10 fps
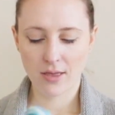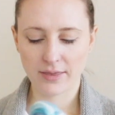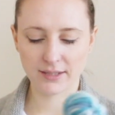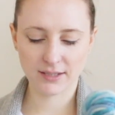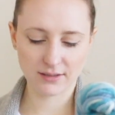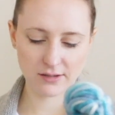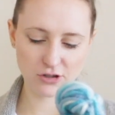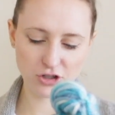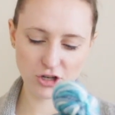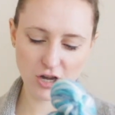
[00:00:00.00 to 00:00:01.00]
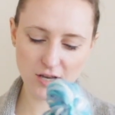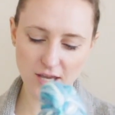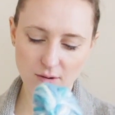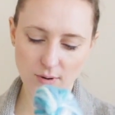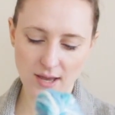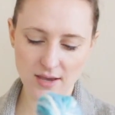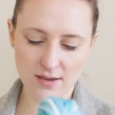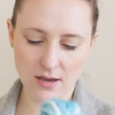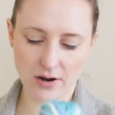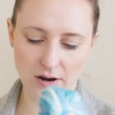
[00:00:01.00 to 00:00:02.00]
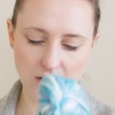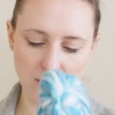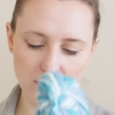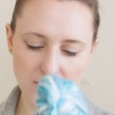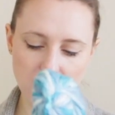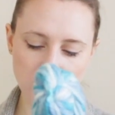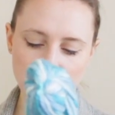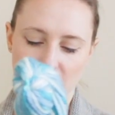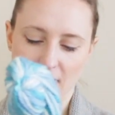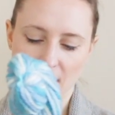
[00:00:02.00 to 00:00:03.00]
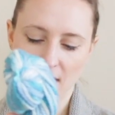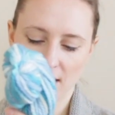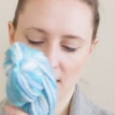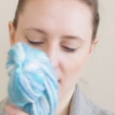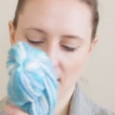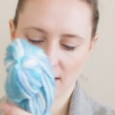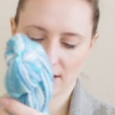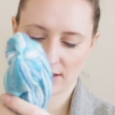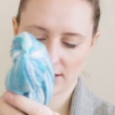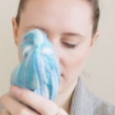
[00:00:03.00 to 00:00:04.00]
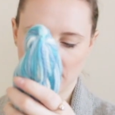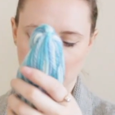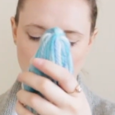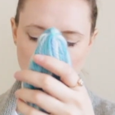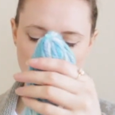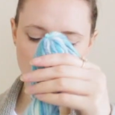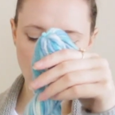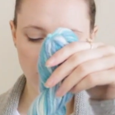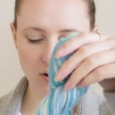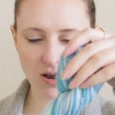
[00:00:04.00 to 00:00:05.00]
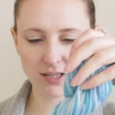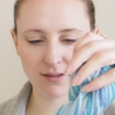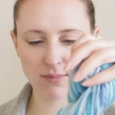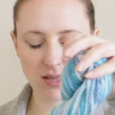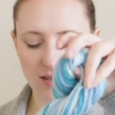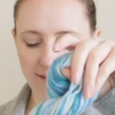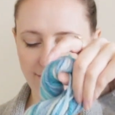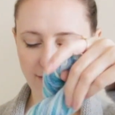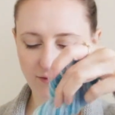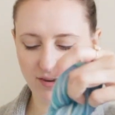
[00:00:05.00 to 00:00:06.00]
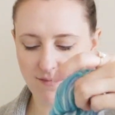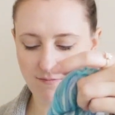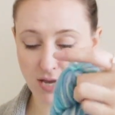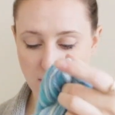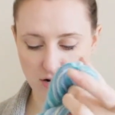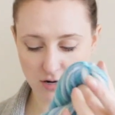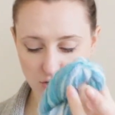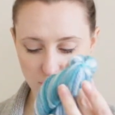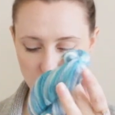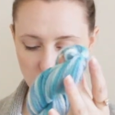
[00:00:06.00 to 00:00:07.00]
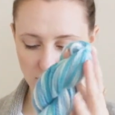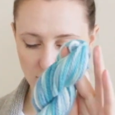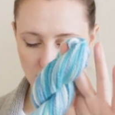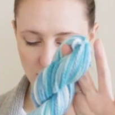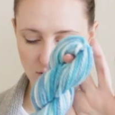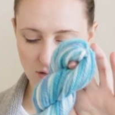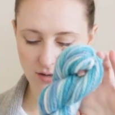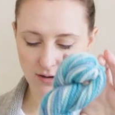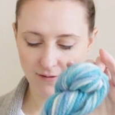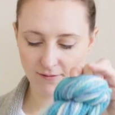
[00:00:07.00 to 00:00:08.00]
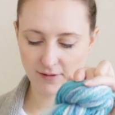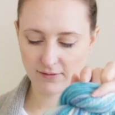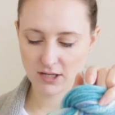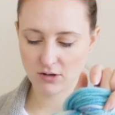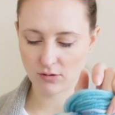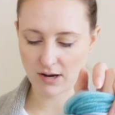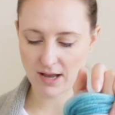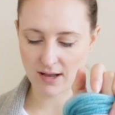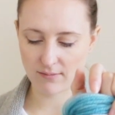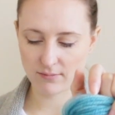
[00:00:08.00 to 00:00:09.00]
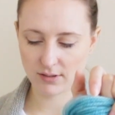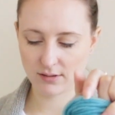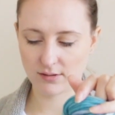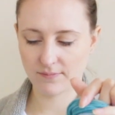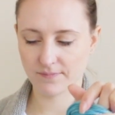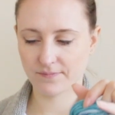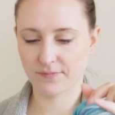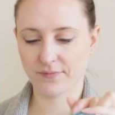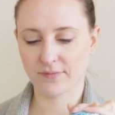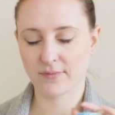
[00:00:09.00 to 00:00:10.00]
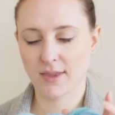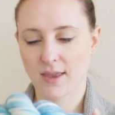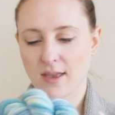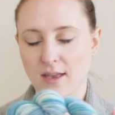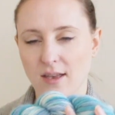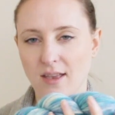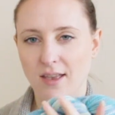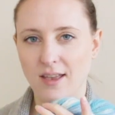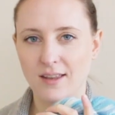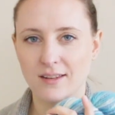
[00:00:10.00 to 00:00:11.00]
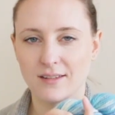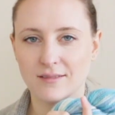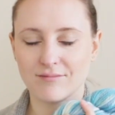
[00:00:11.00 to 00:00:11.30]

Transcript: This is chunky weight yarn. Each skein is approximately 50 meters, 50 grams, and